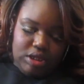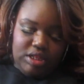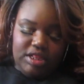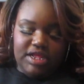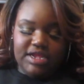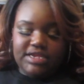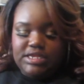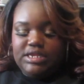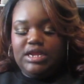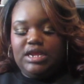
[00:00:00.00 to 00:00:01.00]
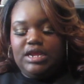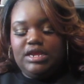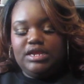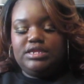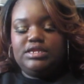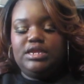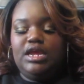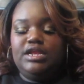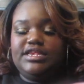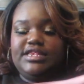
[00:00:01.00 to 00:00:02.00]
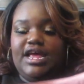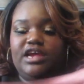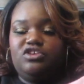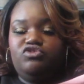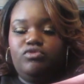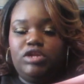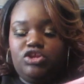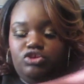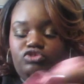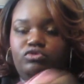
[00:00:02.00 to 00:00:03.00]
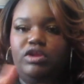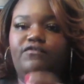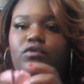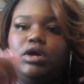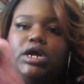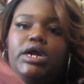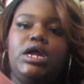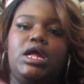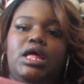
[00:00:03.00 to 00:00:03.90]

this is in a size 22-24,